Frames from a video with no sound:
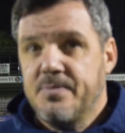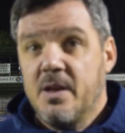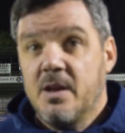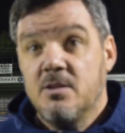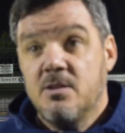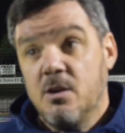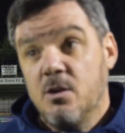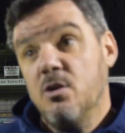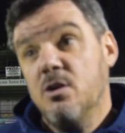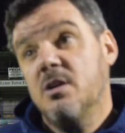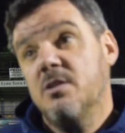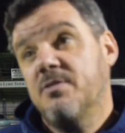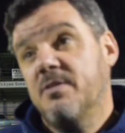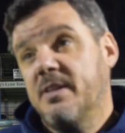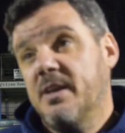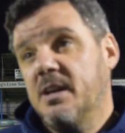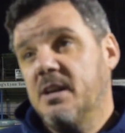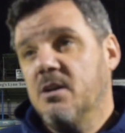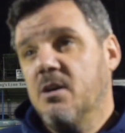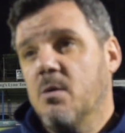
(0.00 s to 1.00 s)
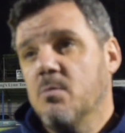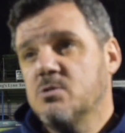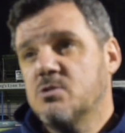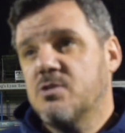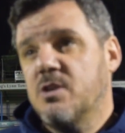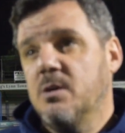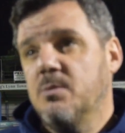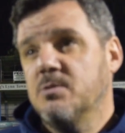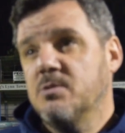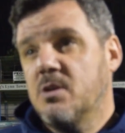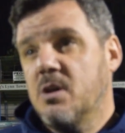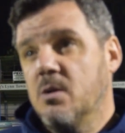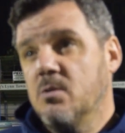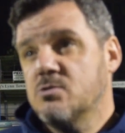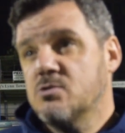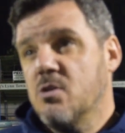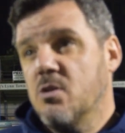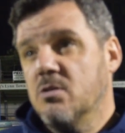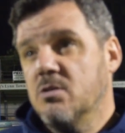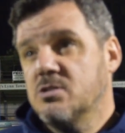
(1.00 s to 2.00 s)
Delighted for Danny. Always great when
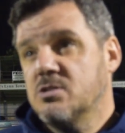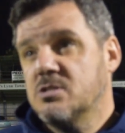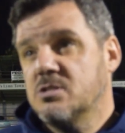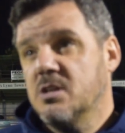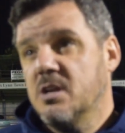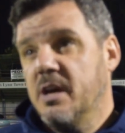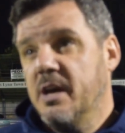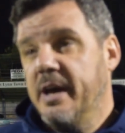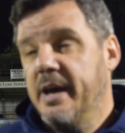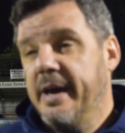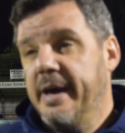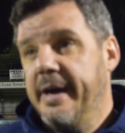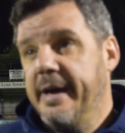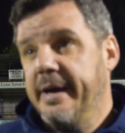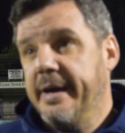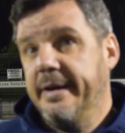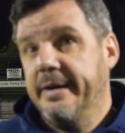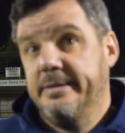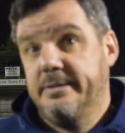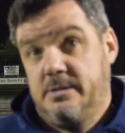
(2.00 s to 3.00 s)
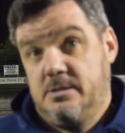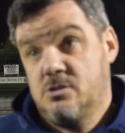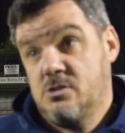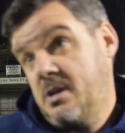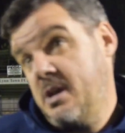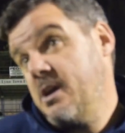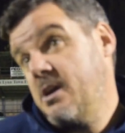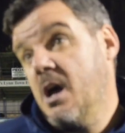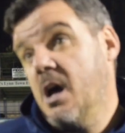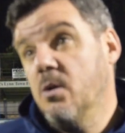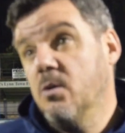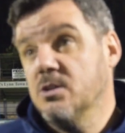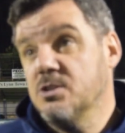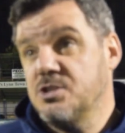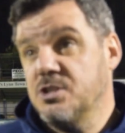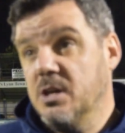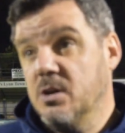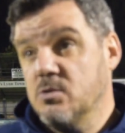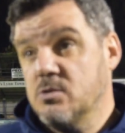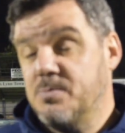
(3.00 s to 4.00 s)
goal scorers get
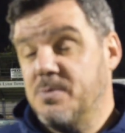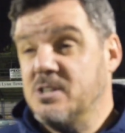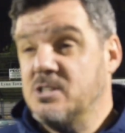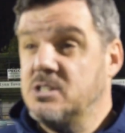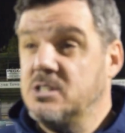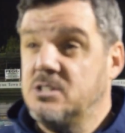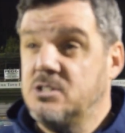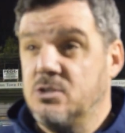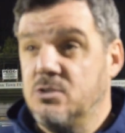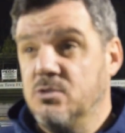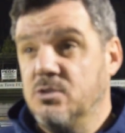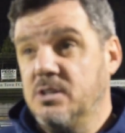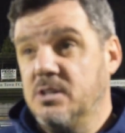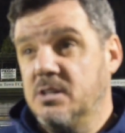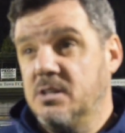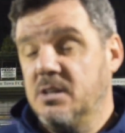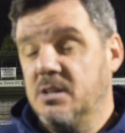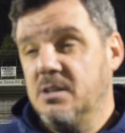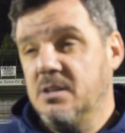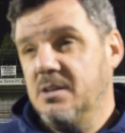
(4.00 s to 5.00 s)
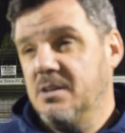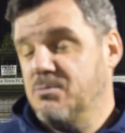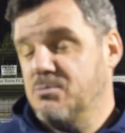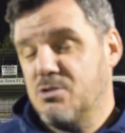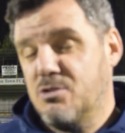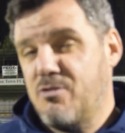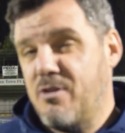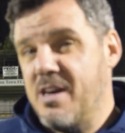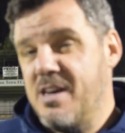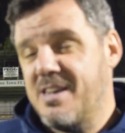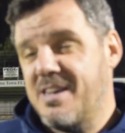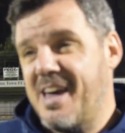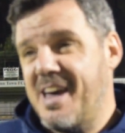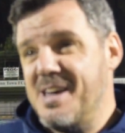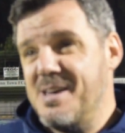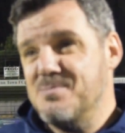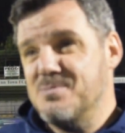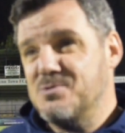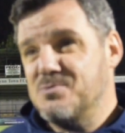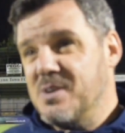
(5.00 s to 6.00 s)
goals, you know, especially tonight. And it was a great
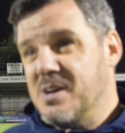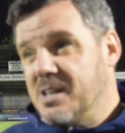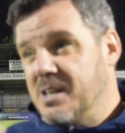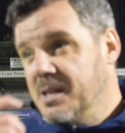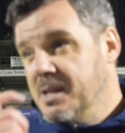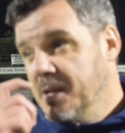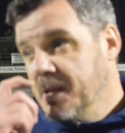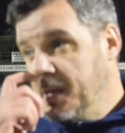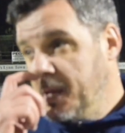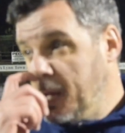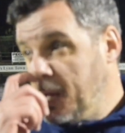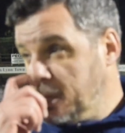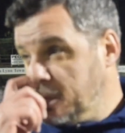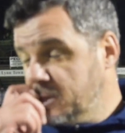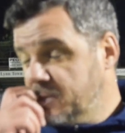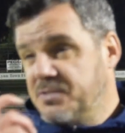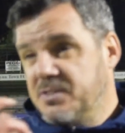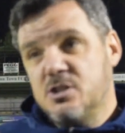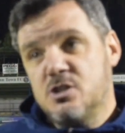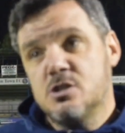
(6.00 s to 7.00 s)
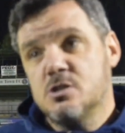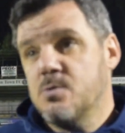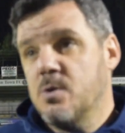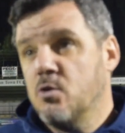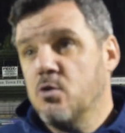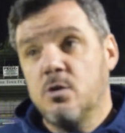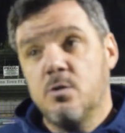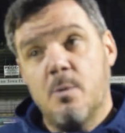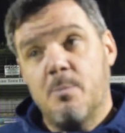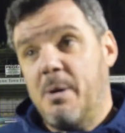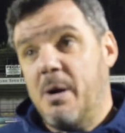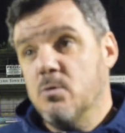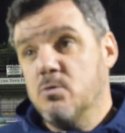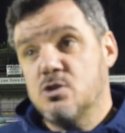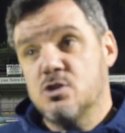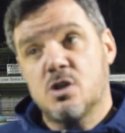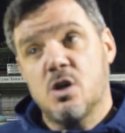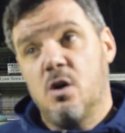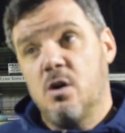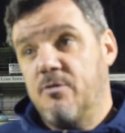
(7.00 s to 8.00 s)
game as well. And his finishes were good. A
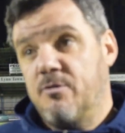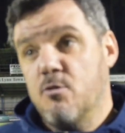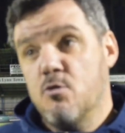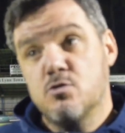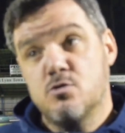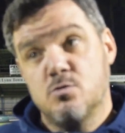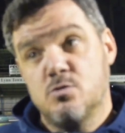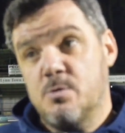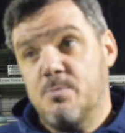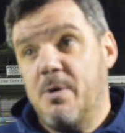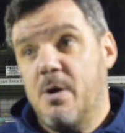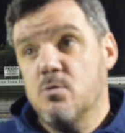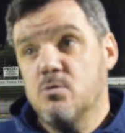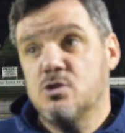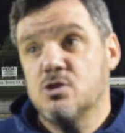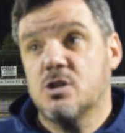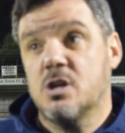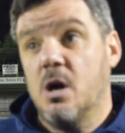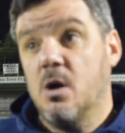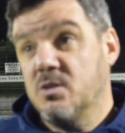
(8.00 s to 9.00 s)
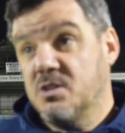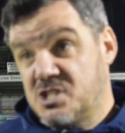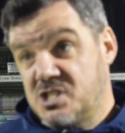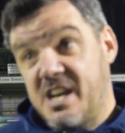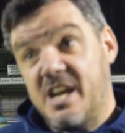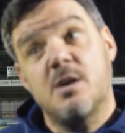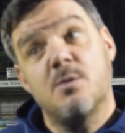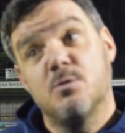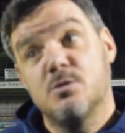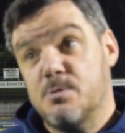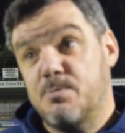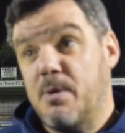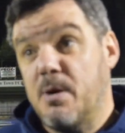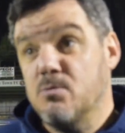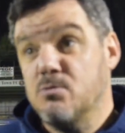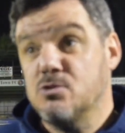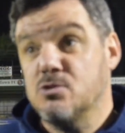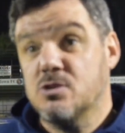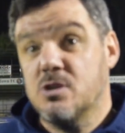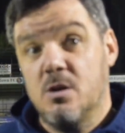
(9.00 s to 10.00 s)
poacher's goal. The first one's a poacher's goal. The second one's a
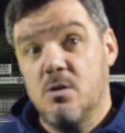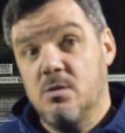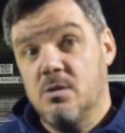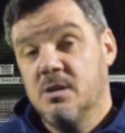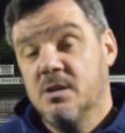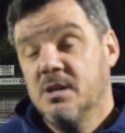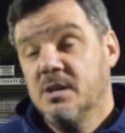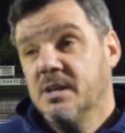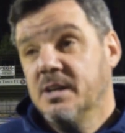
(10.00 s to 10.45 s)
poacher's goal.